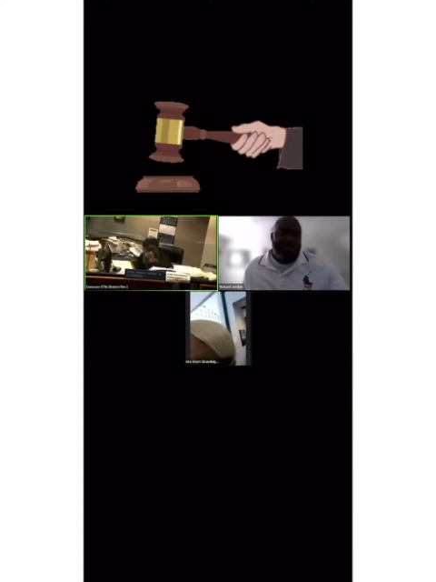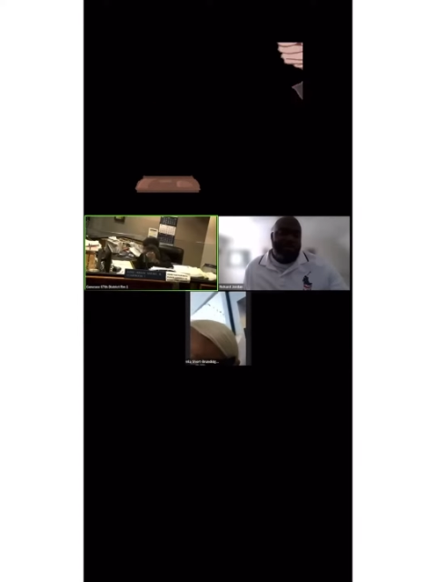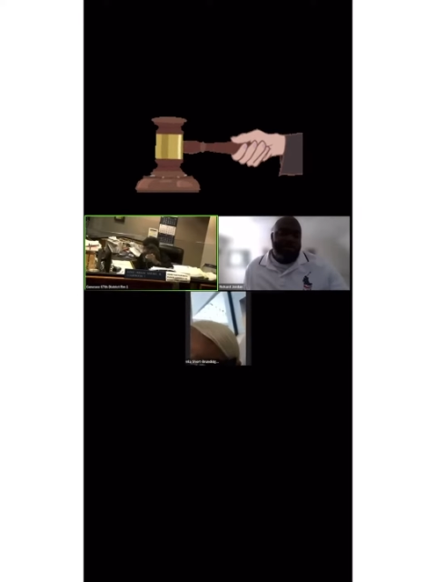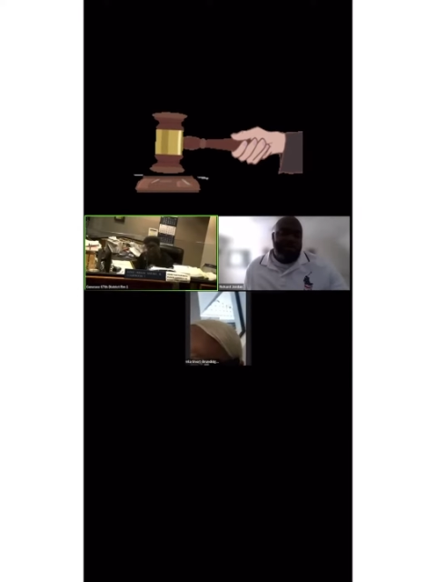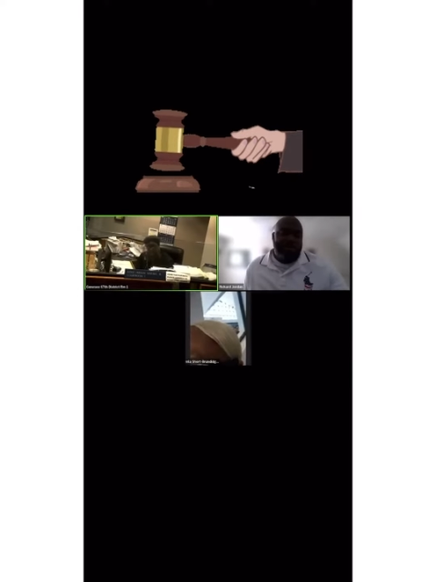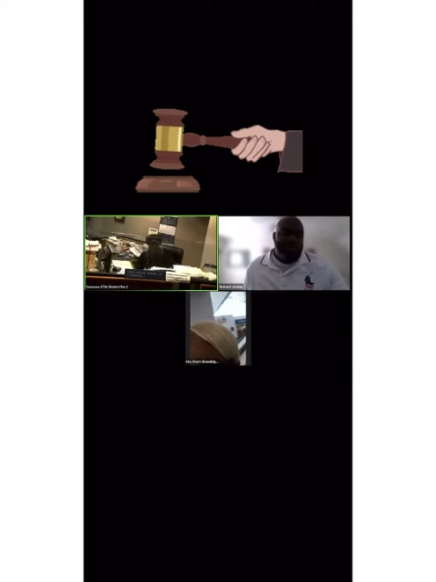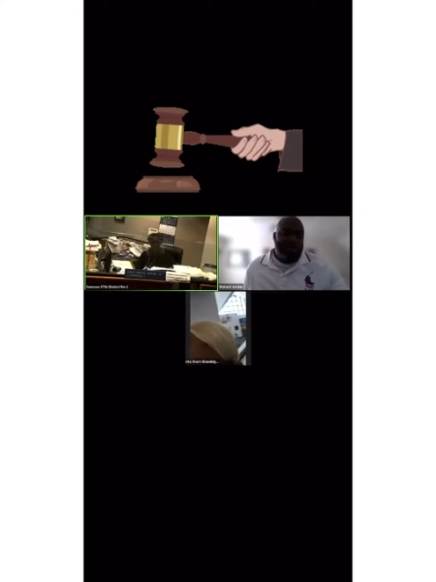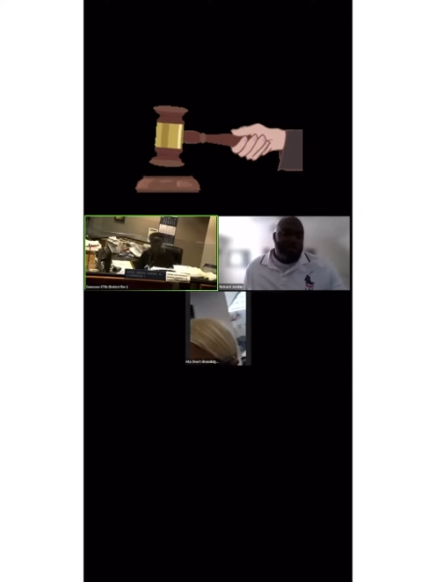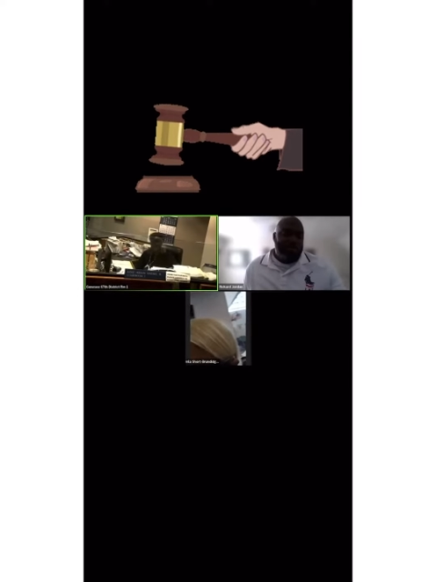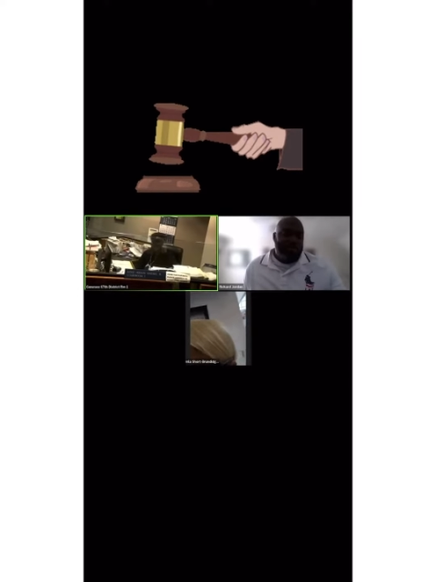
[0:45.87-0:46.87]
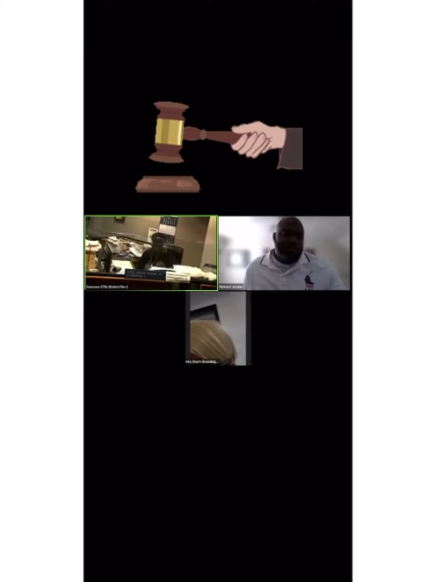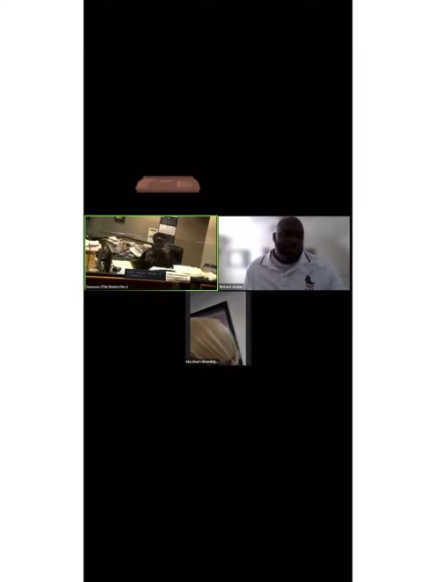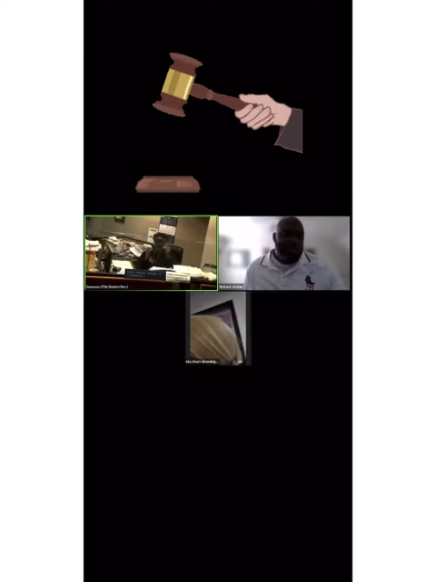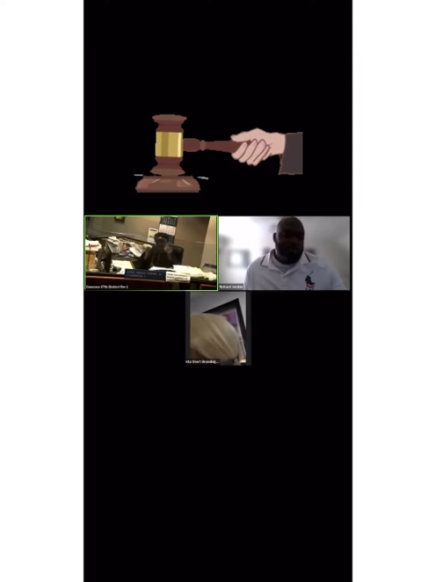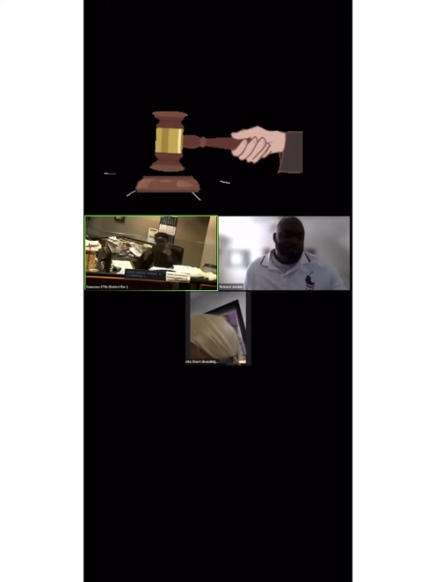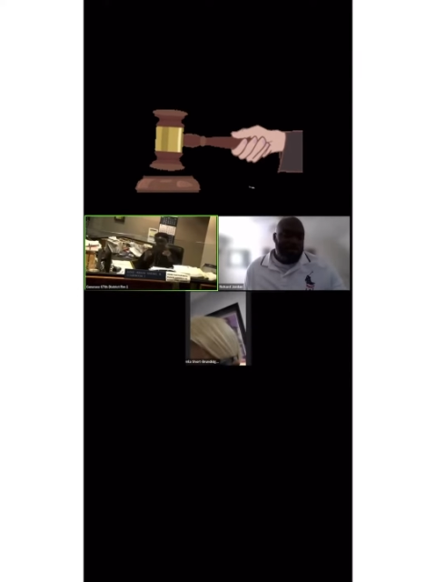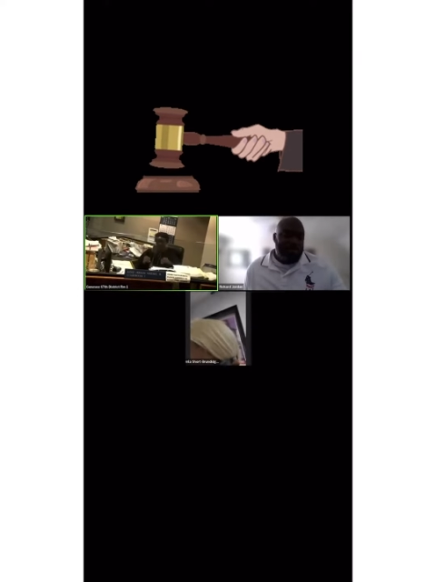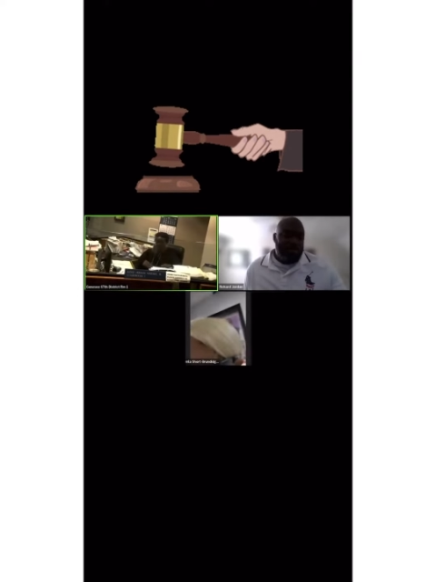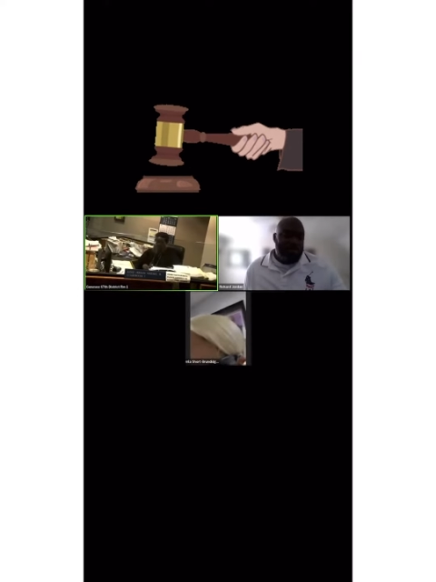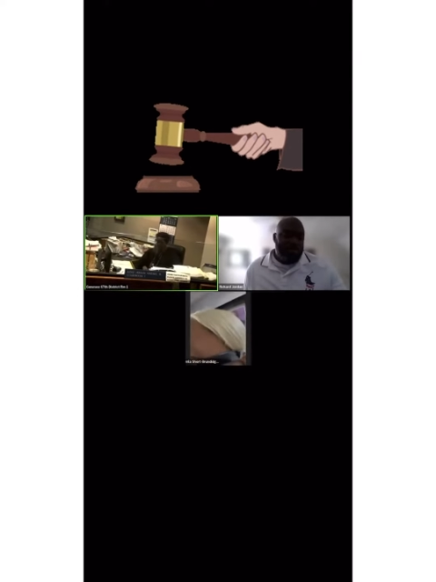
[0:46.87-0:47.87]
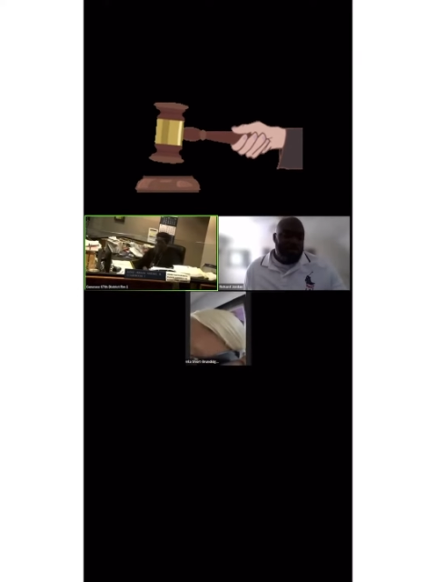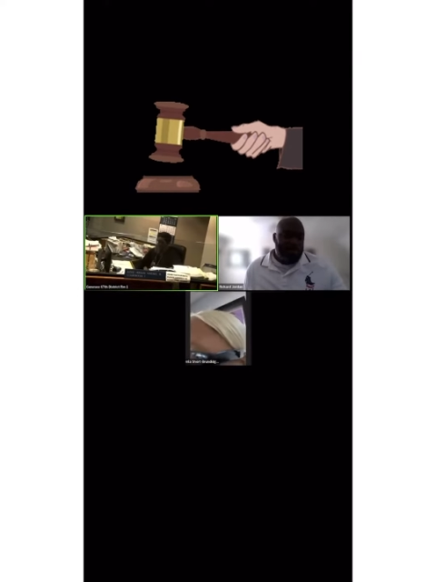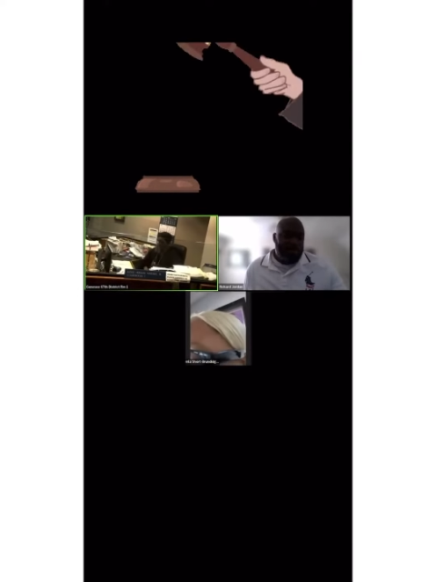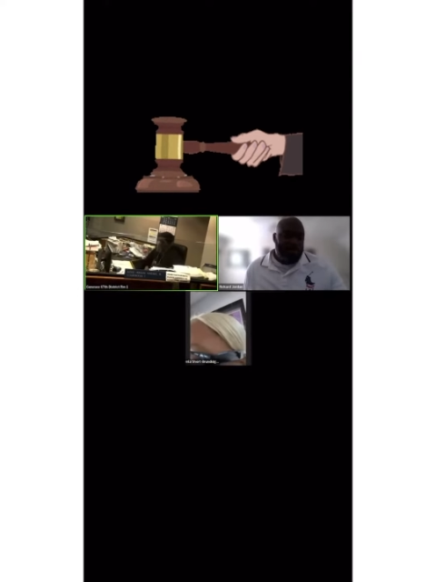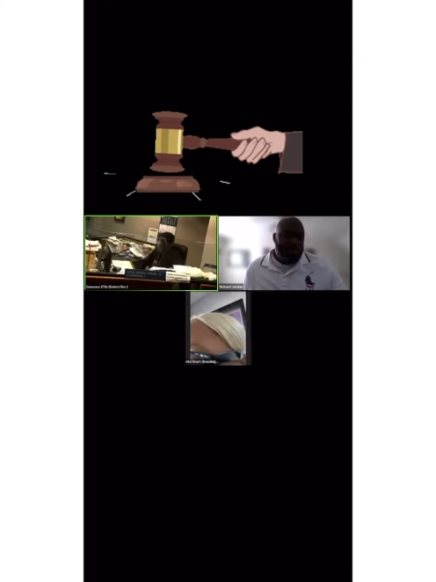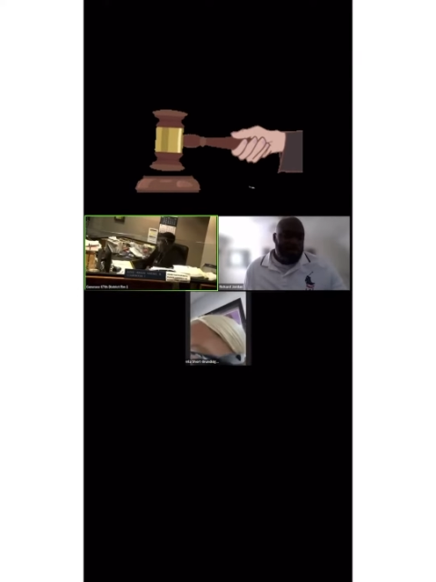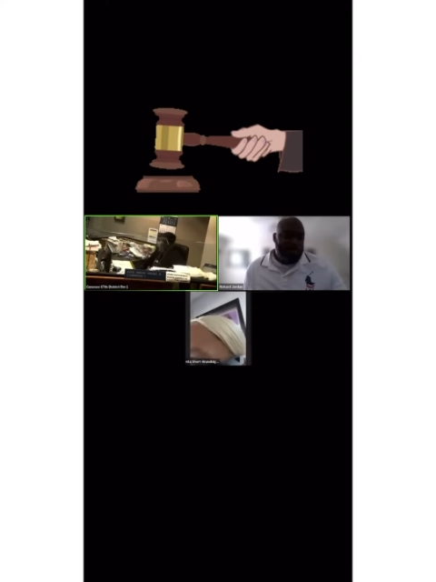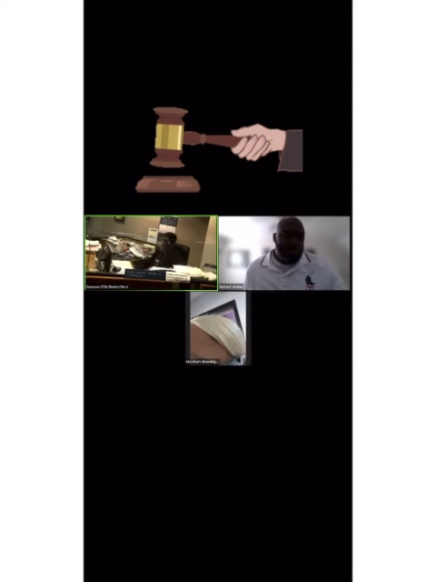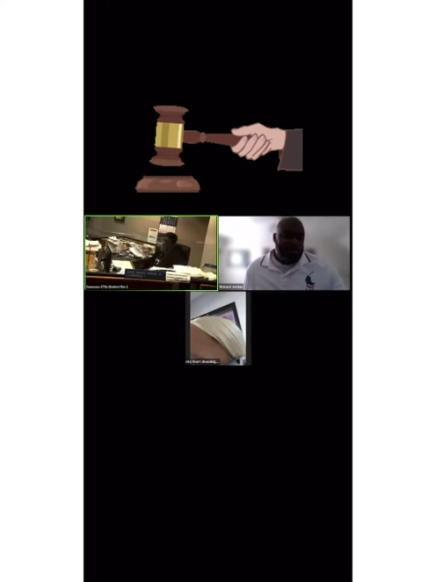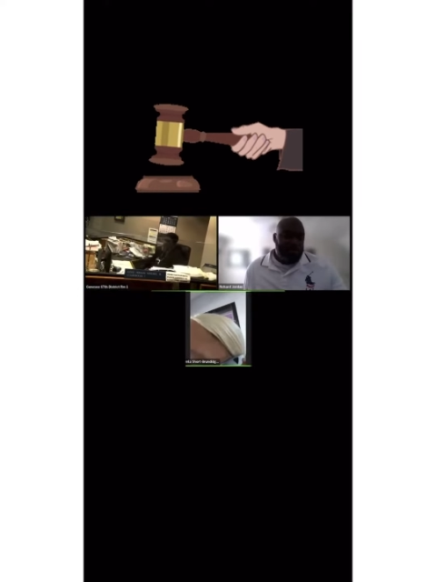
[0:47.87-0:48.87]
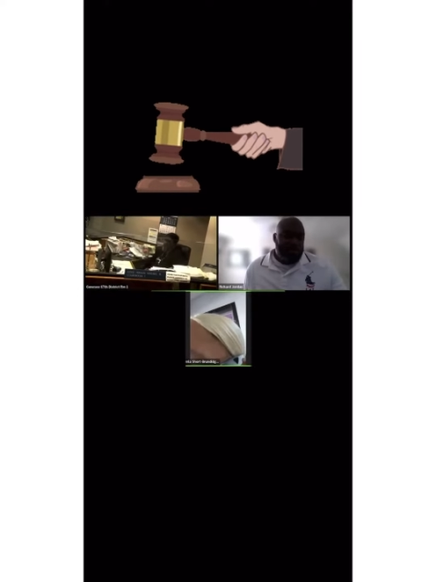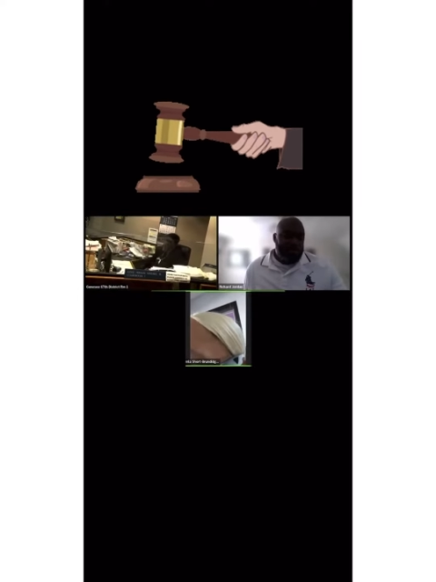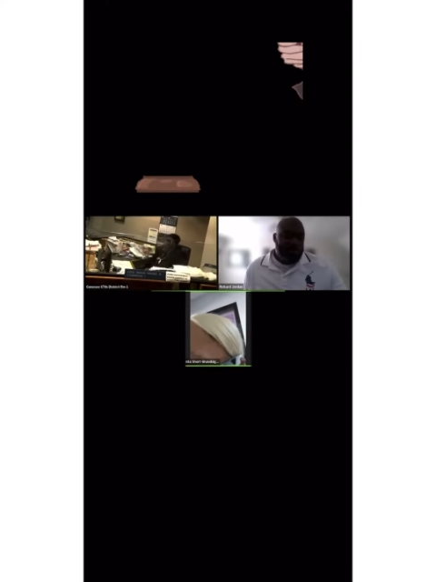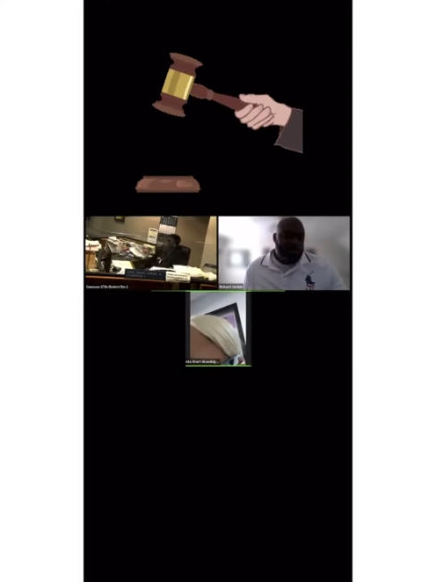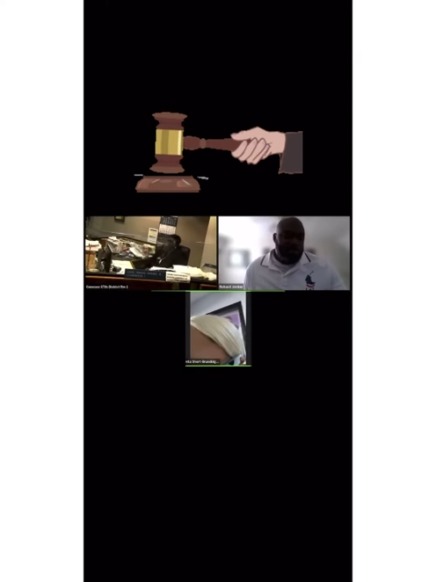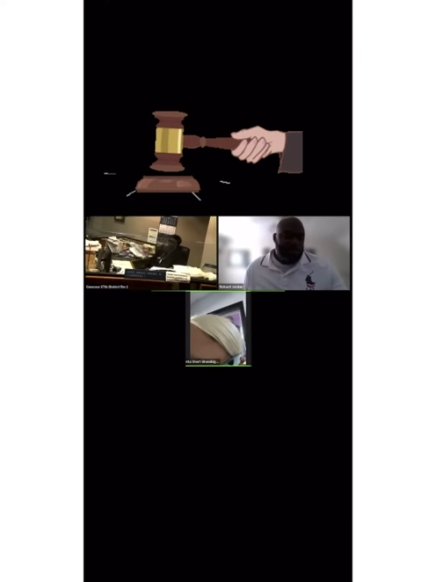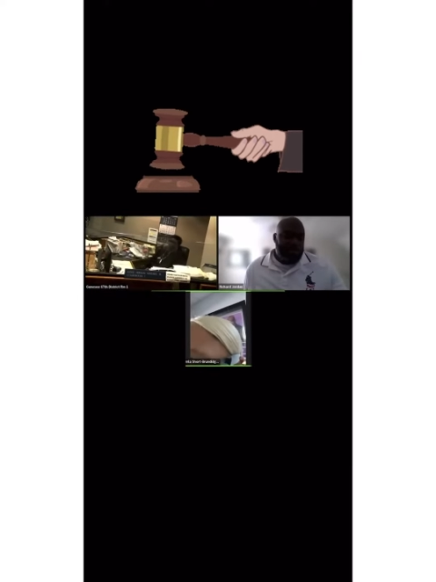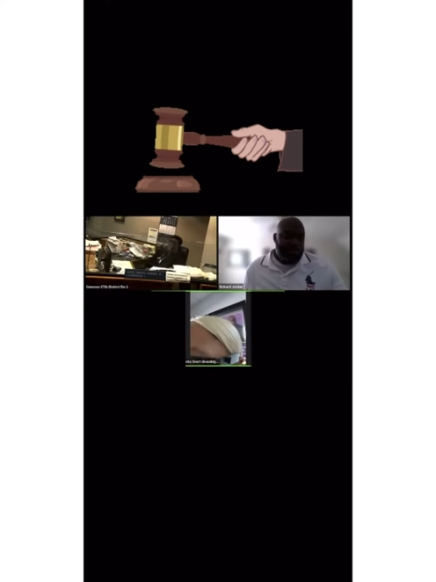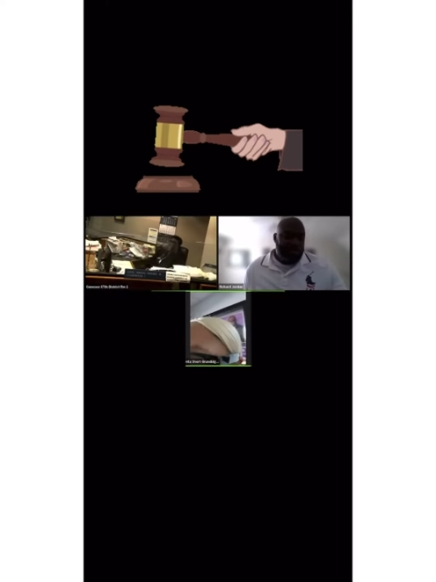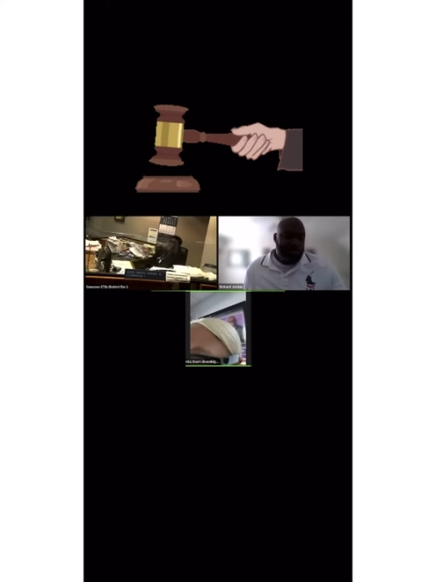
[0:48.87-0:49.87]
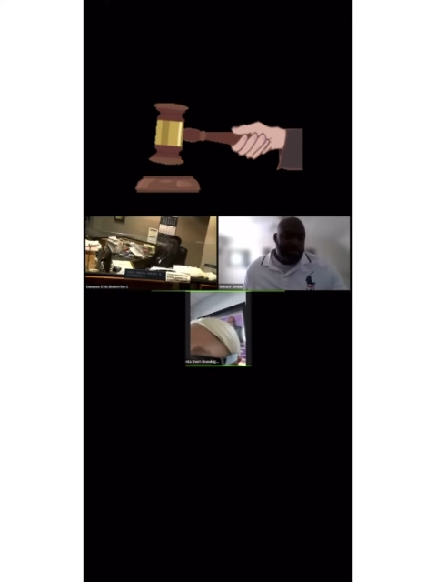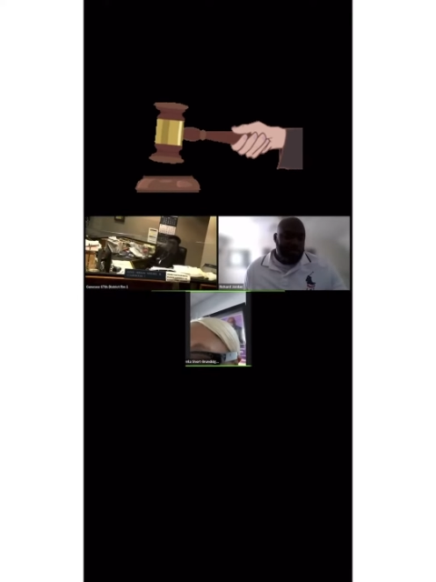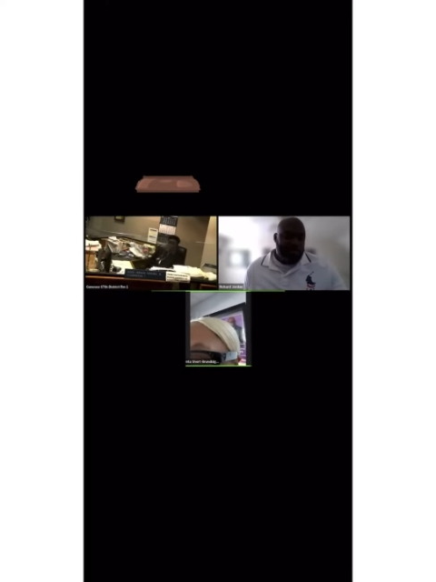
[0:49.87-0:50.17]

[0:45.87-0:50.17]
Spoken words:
(no speaker visible)